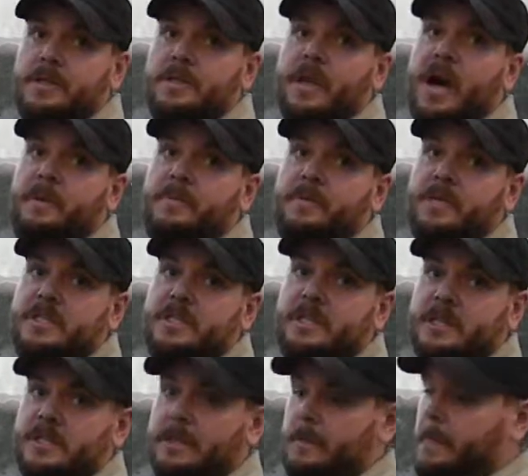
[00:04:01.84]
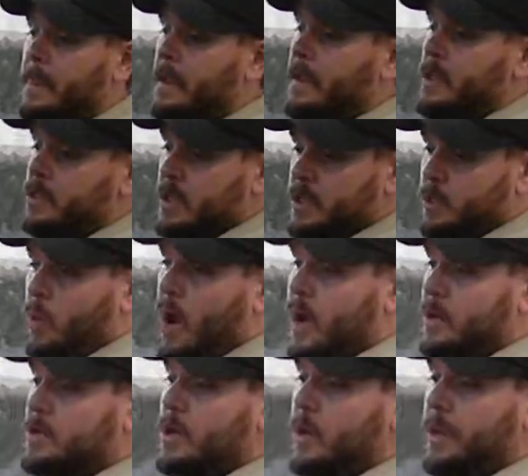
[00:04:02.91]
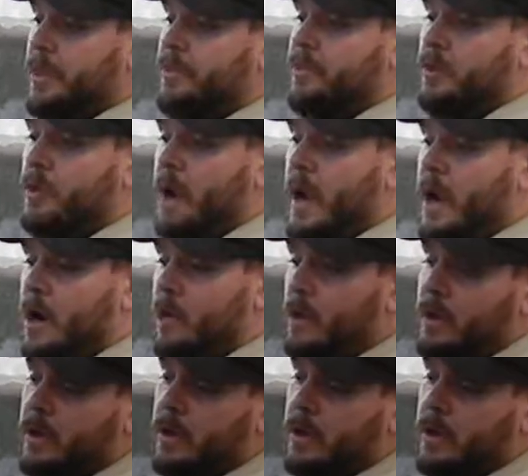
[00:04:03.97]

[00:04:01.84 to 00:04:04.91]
the top of this system. So as the water's going through, air will